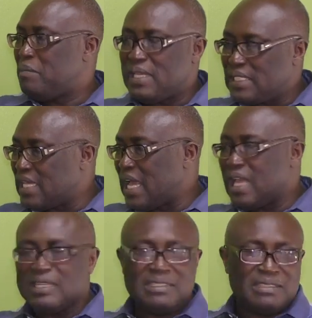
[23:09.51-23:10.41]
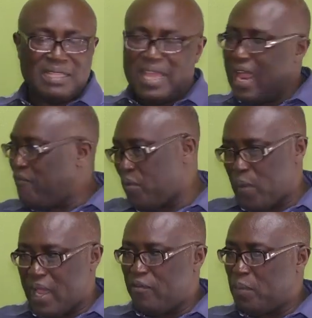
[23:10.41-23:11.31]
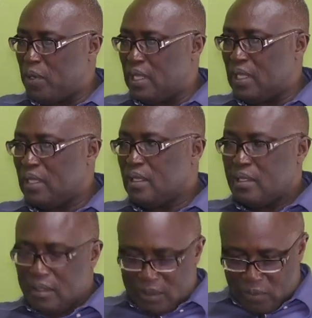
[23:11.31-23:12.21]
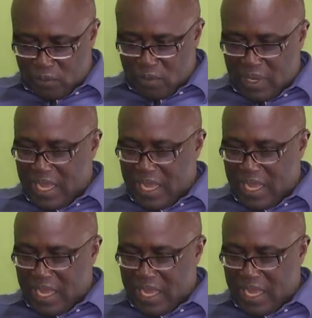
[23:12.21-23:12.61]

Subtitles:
Mexicans, everywhere, everybody, you know,